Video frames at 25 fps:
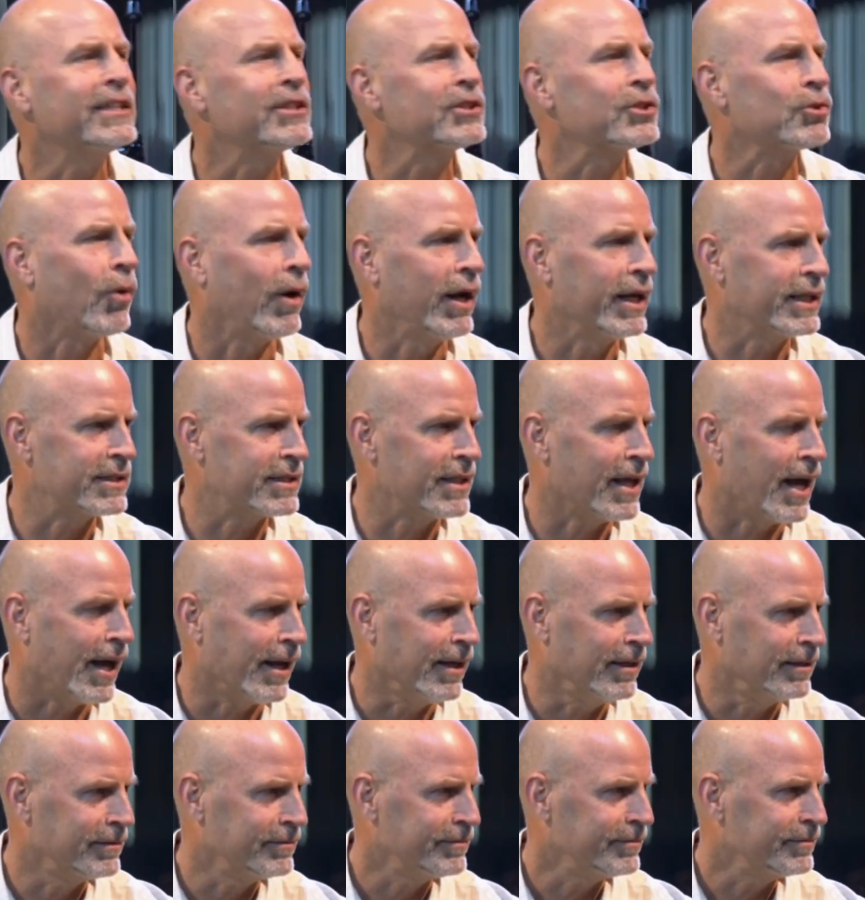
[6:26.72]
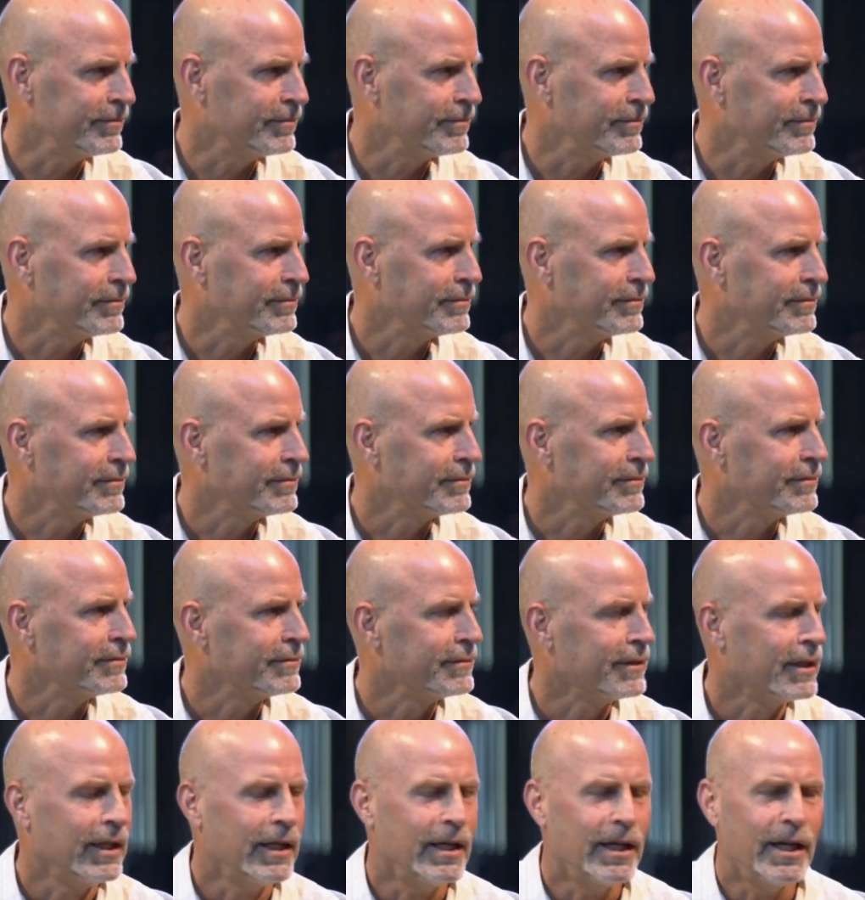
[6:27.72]
least twice that.
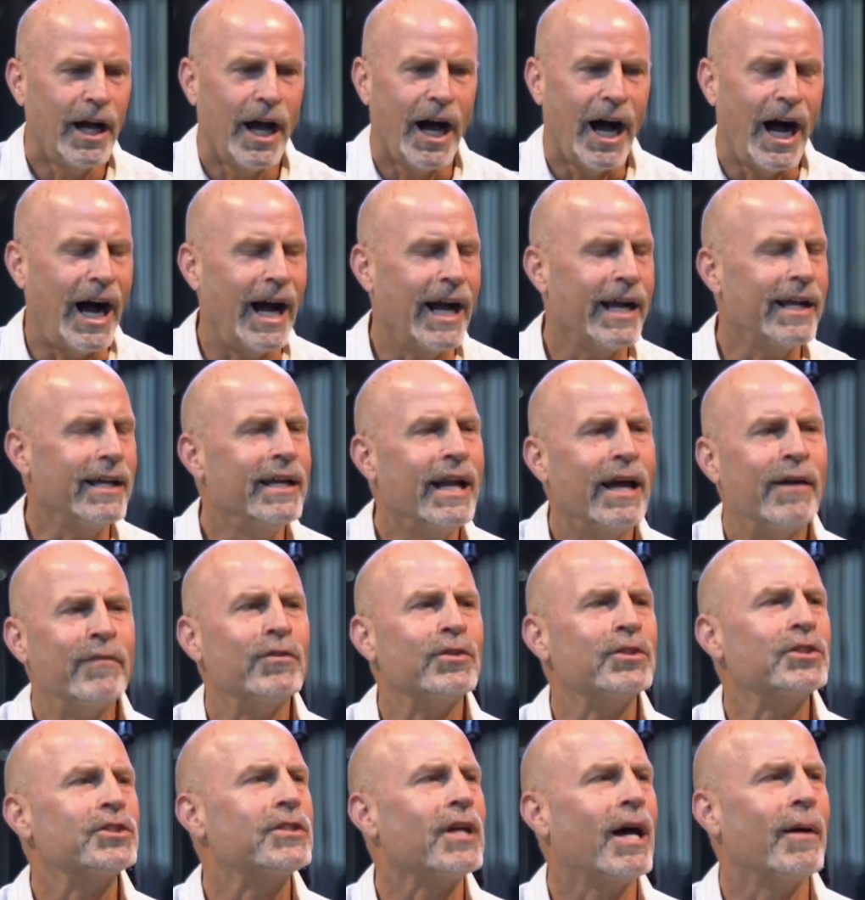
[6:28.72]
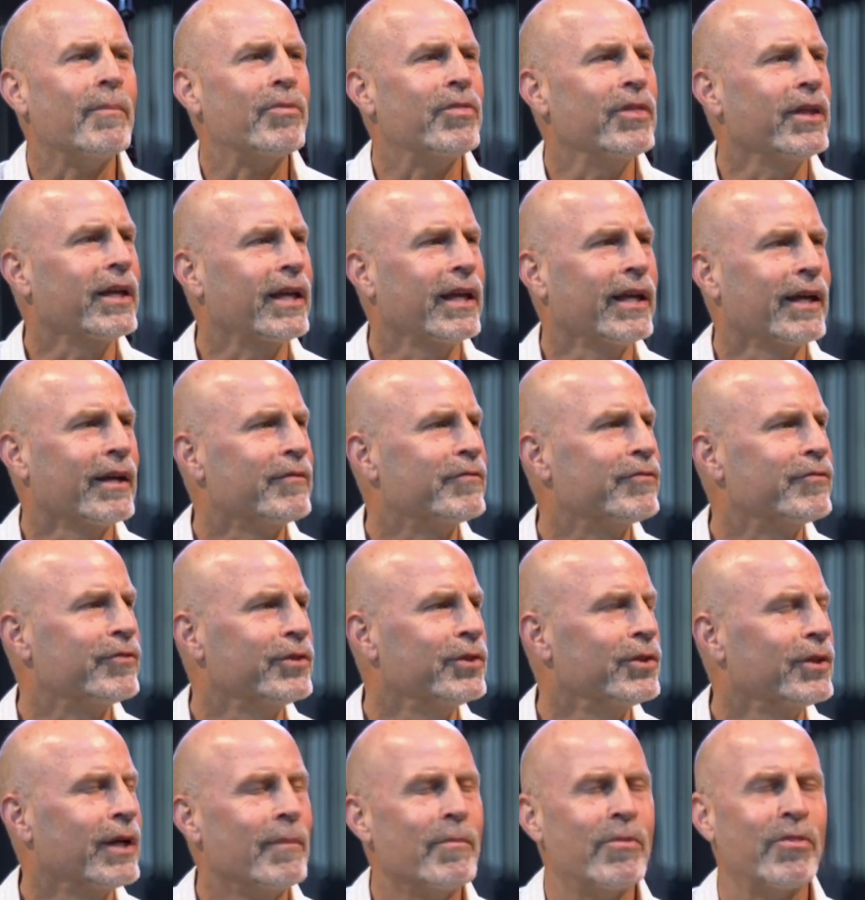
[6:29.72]
I never stop thinking of
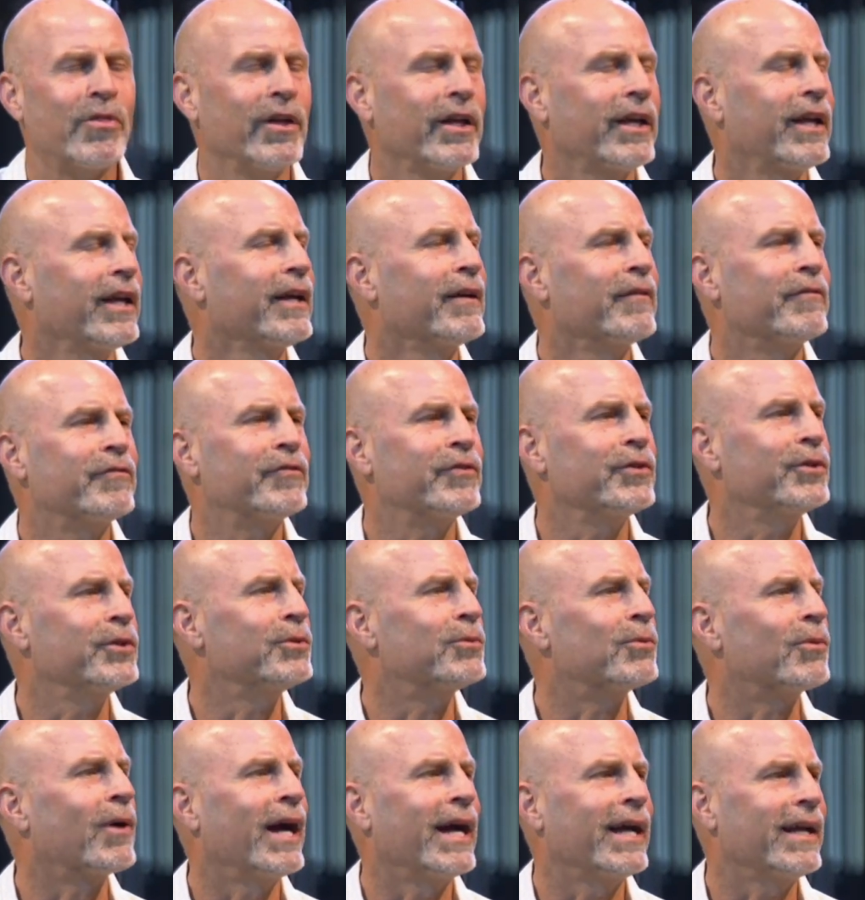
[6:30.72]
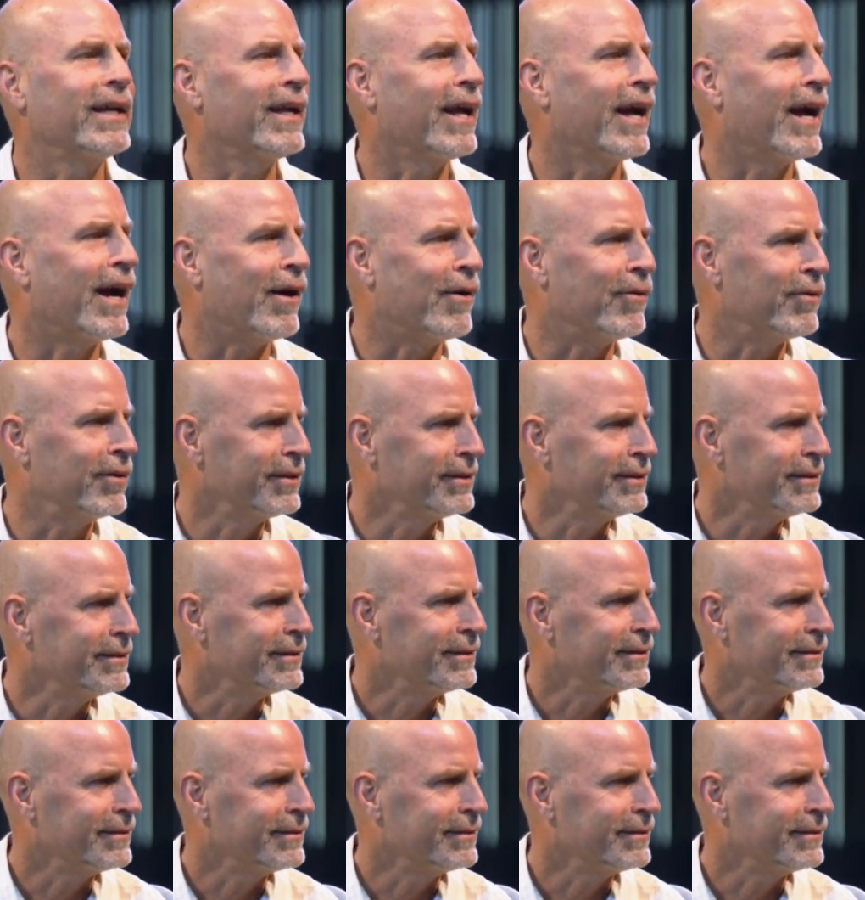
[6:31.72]
food. I'm thinking of food right now.